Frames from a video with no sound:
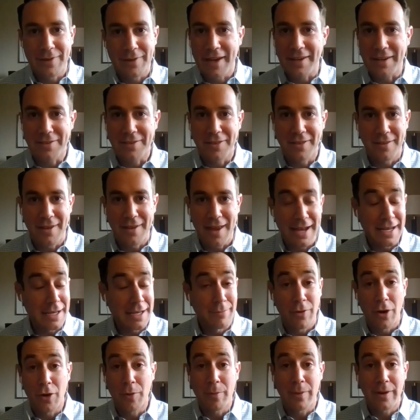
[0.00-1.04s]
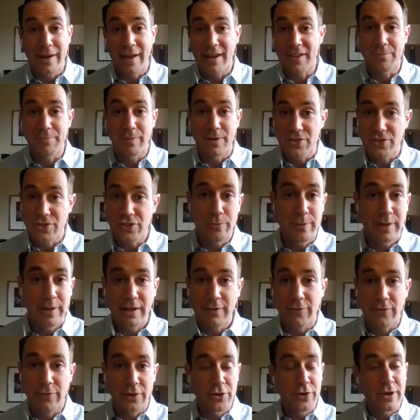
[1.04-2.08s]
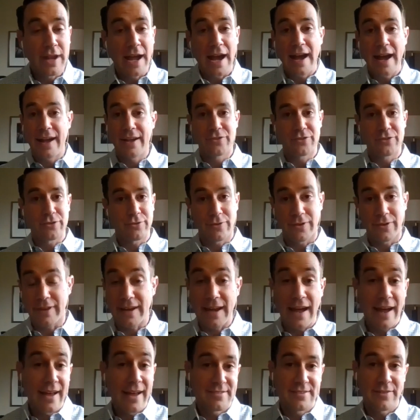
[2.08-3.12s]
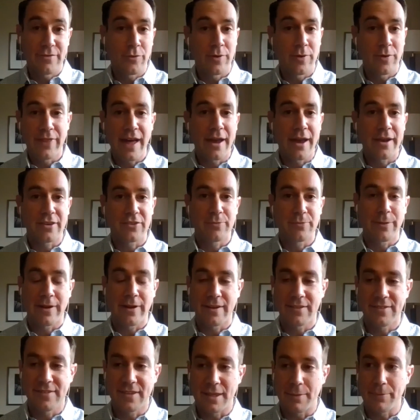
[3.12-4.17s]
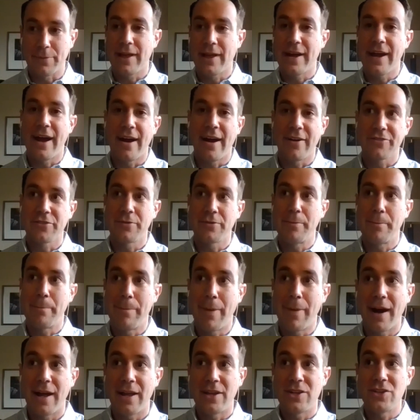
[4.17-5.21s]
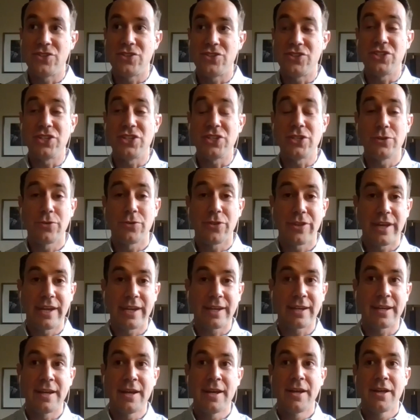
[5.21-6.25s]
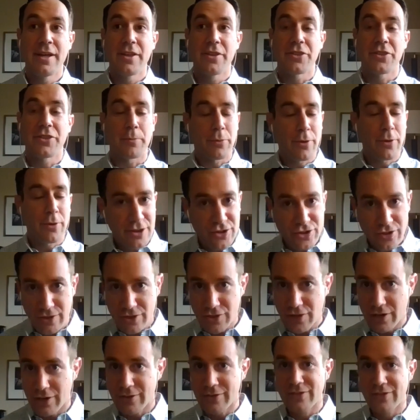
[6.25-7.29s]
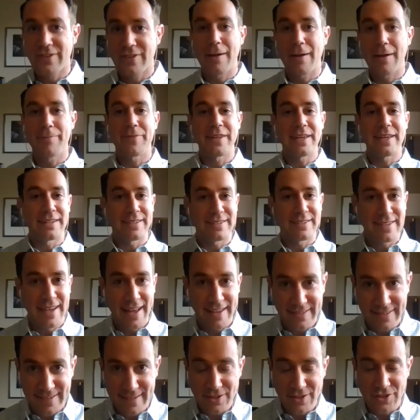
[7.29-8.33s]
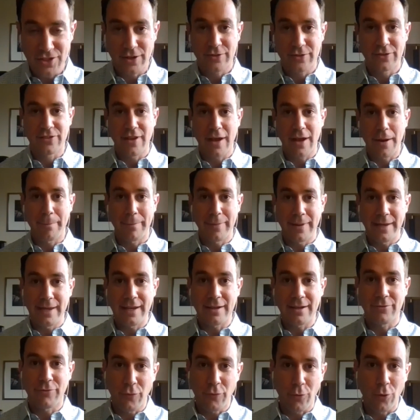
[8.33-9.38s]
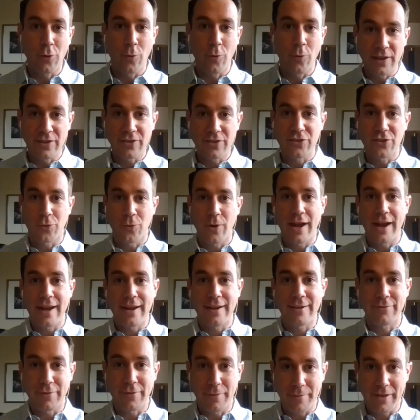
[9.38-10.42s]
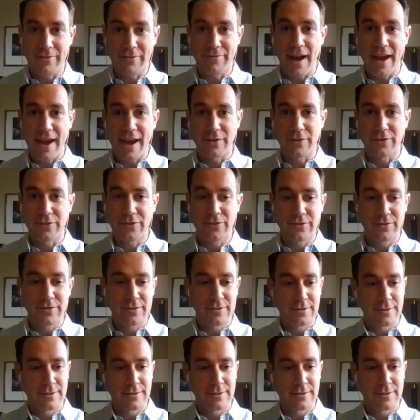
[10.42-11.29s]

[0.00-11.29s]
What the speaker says: like any moment has been too big for you guys or for the guys even without experience in the playoffs. But do you think the pressure turns up, the intensity turns up, being four wins away from the finals?